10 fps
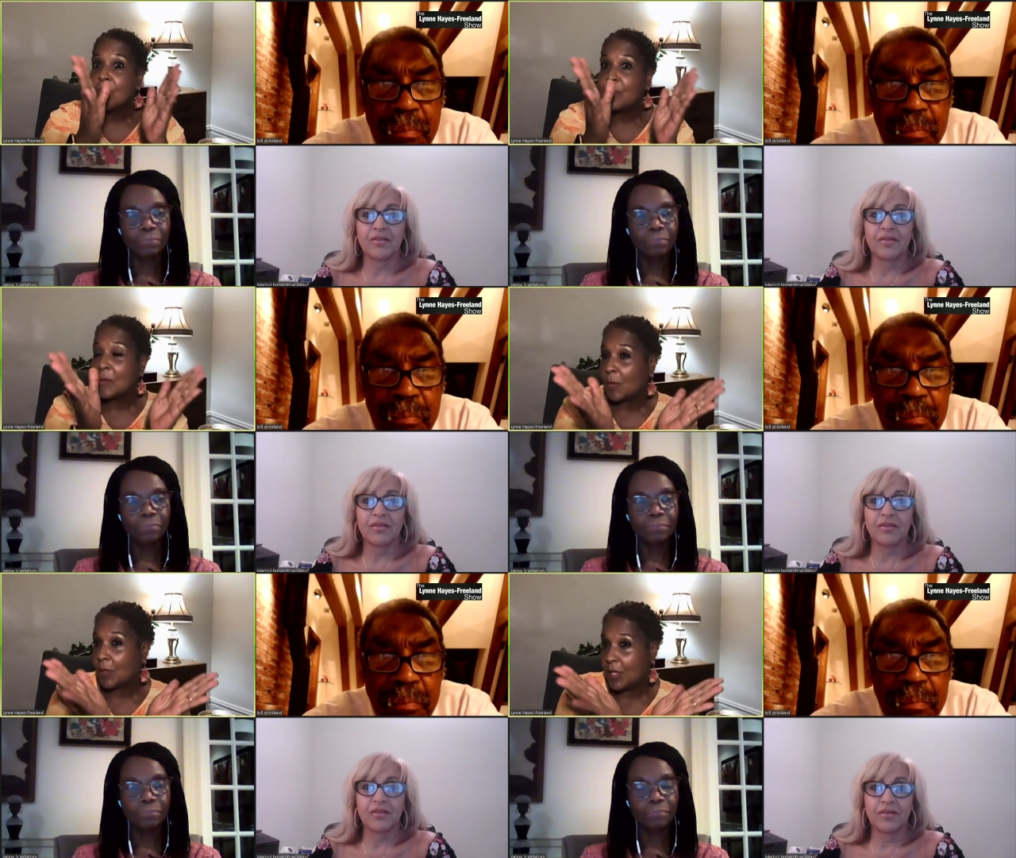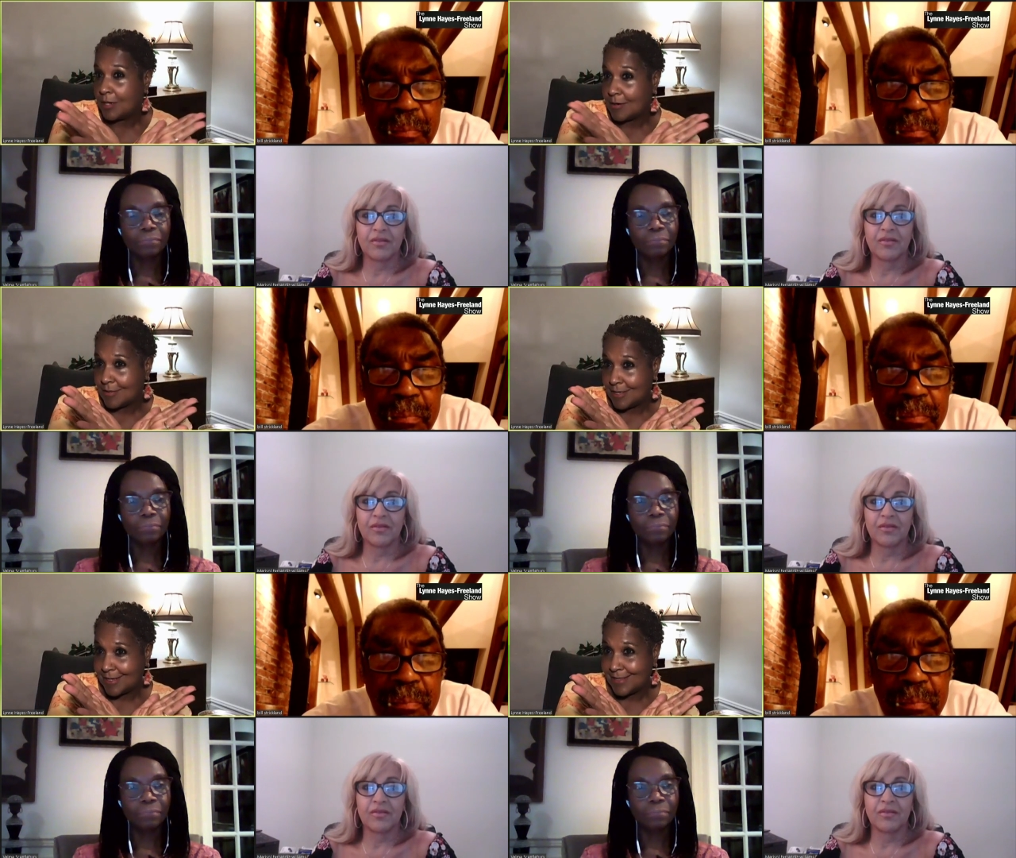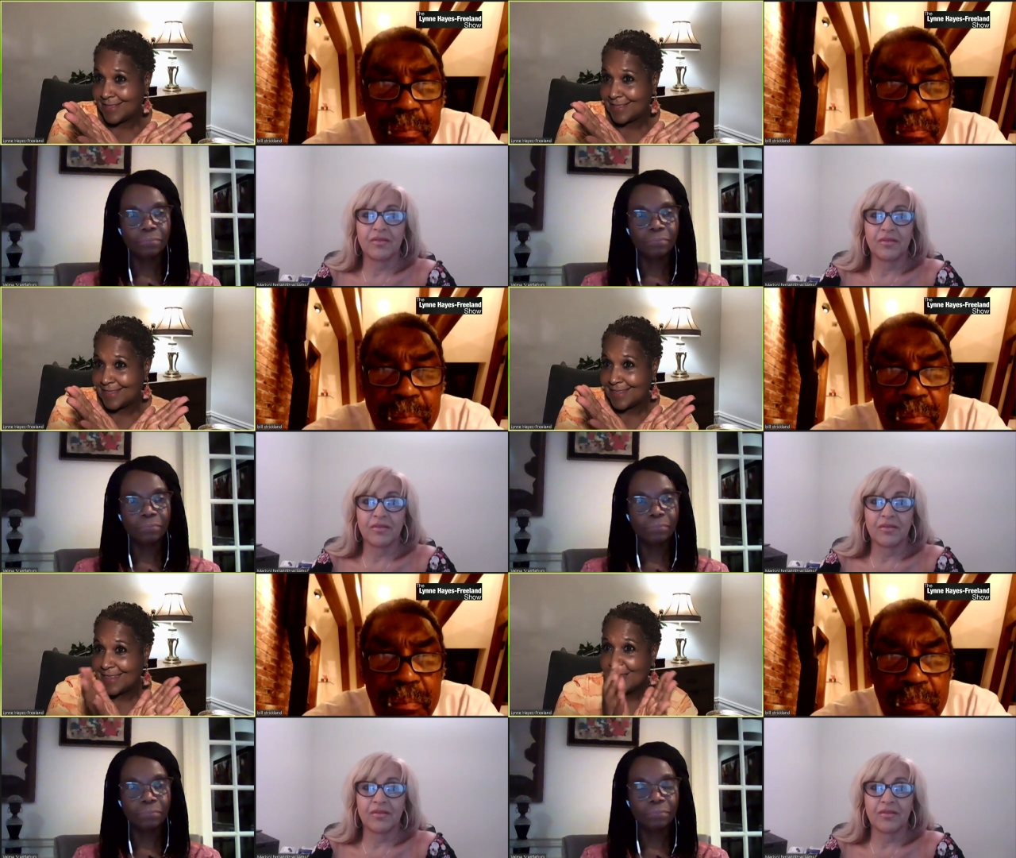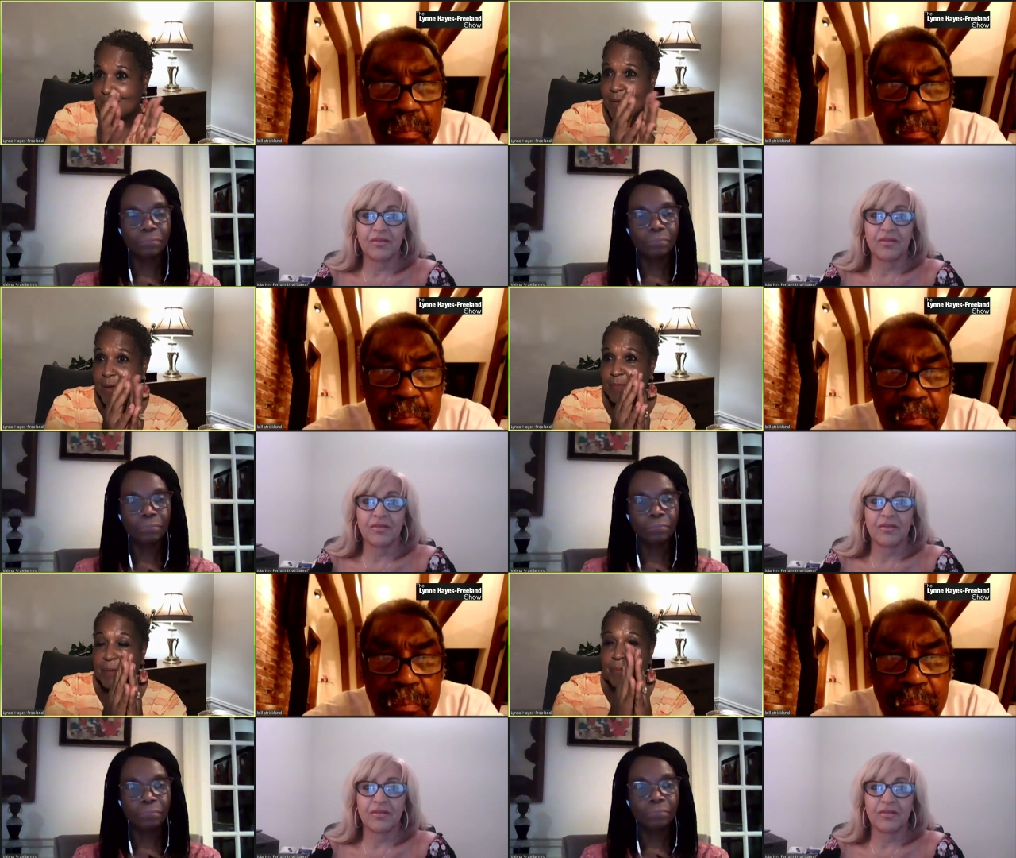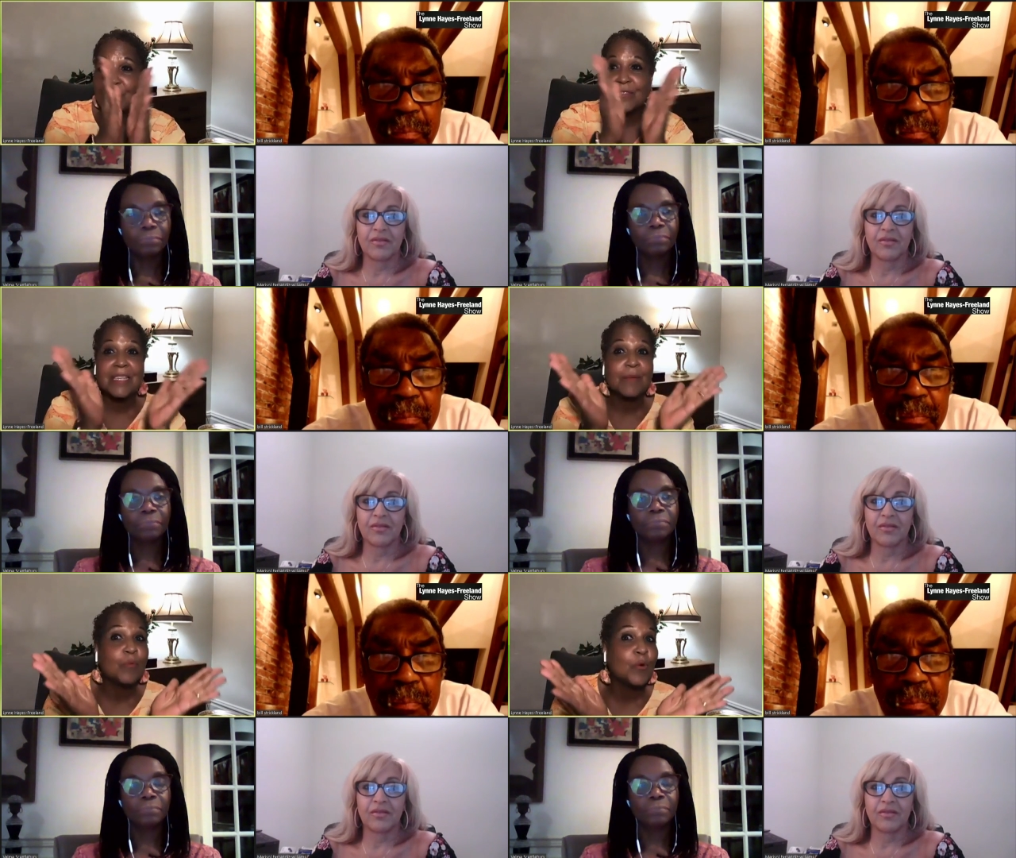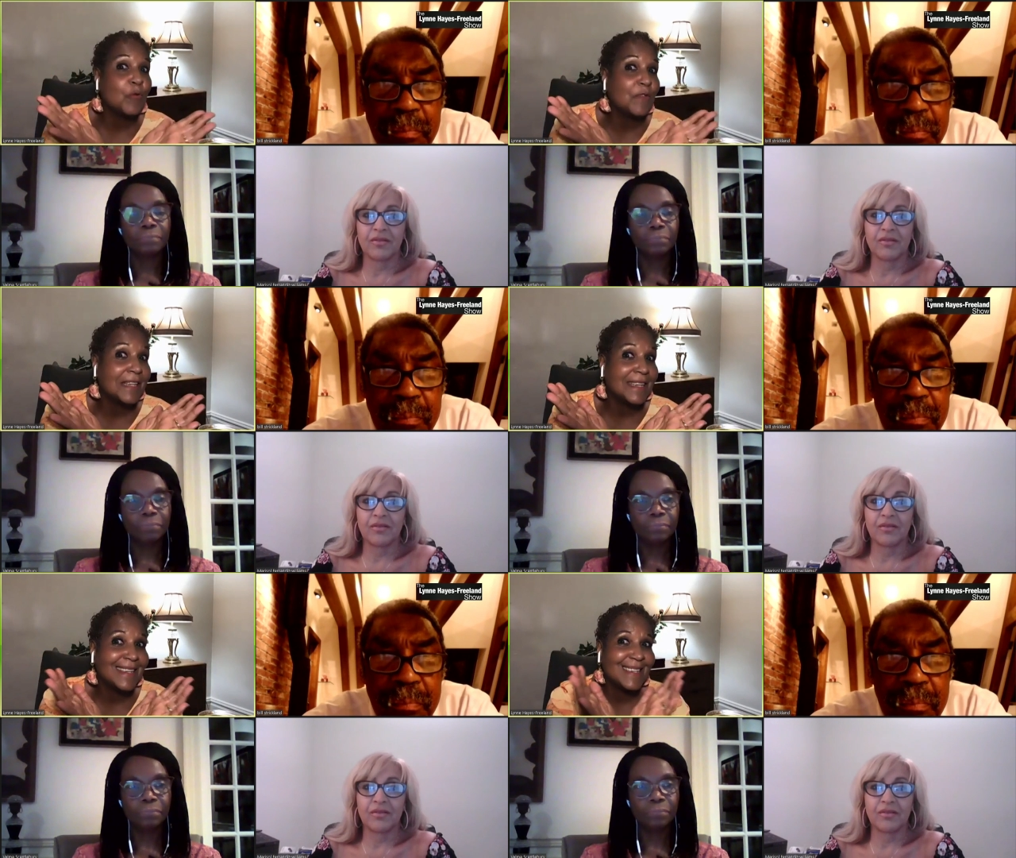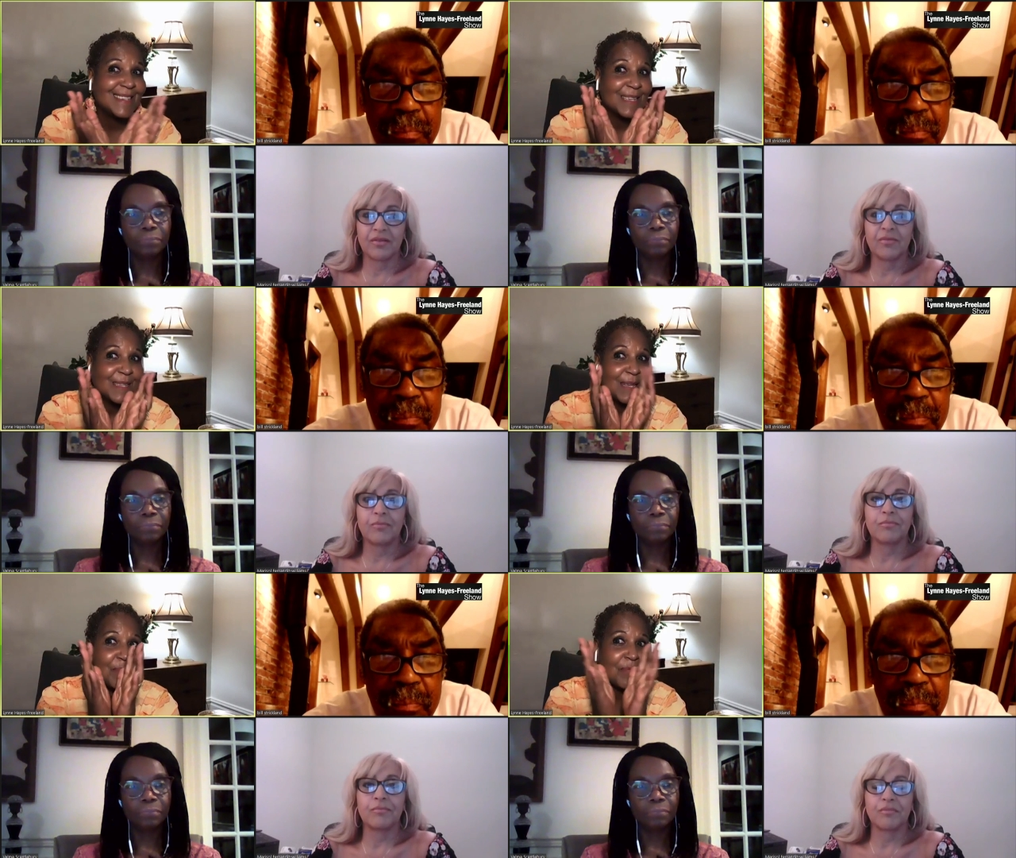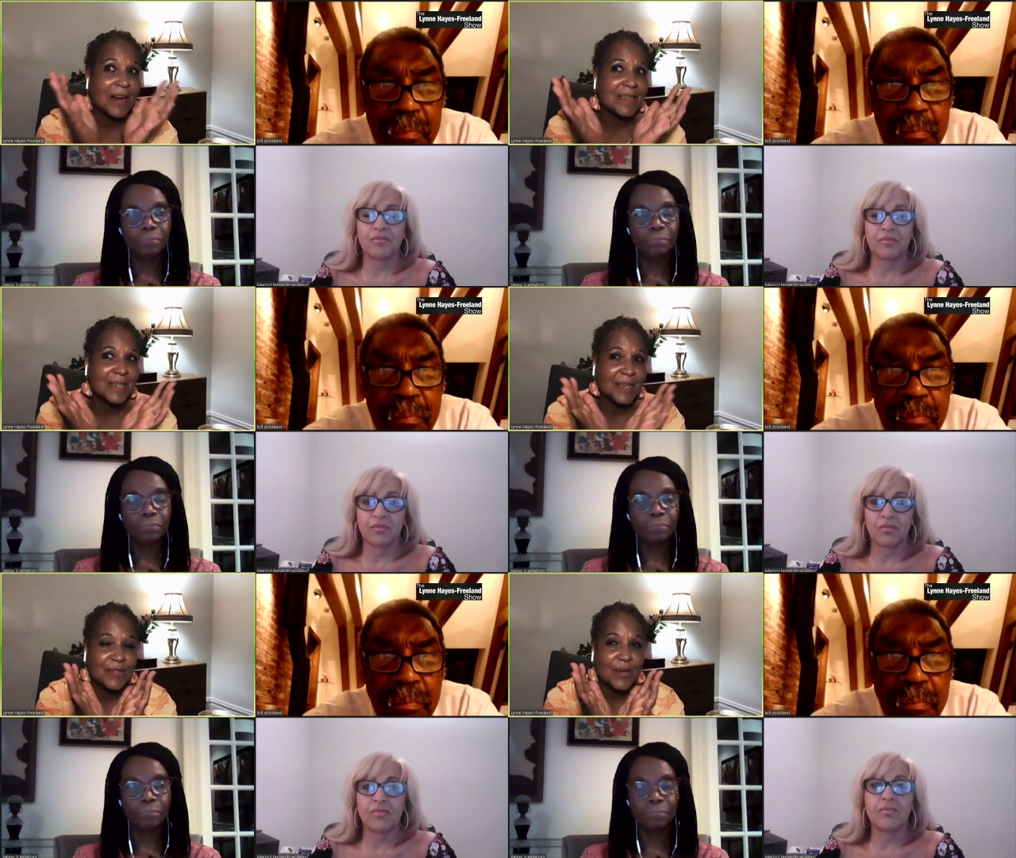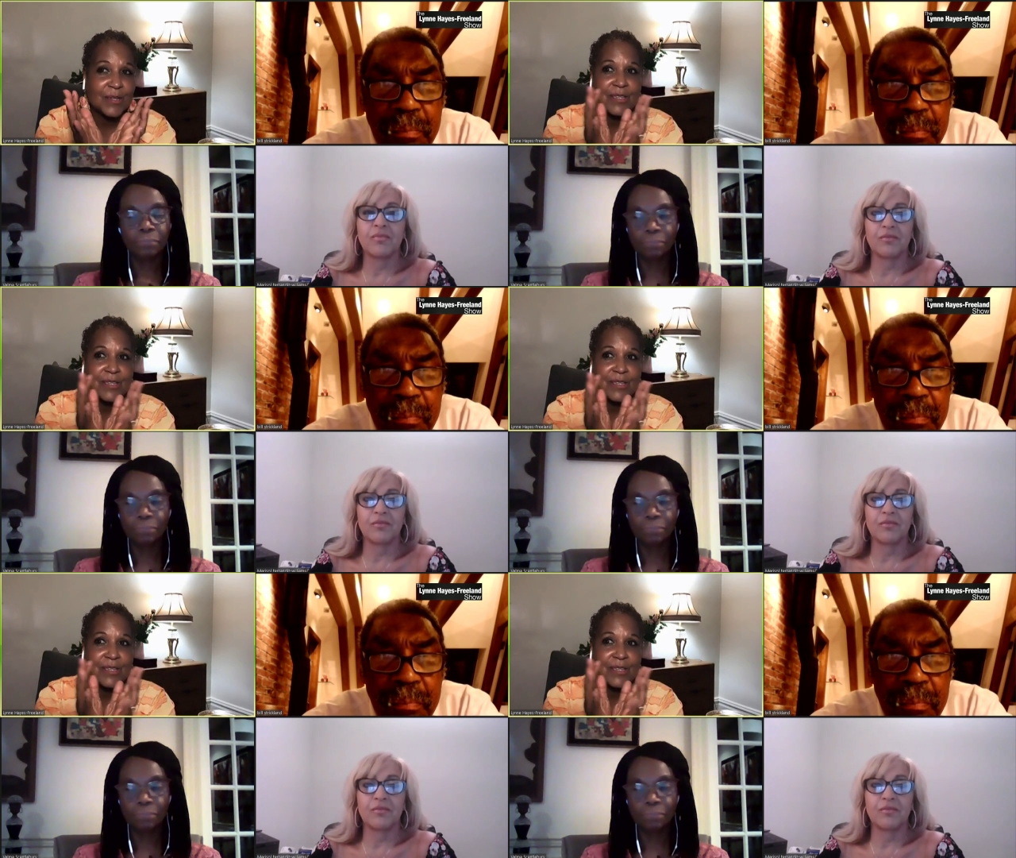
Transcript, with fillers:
Speaker 1: people hear this. People have seen movies and they process all of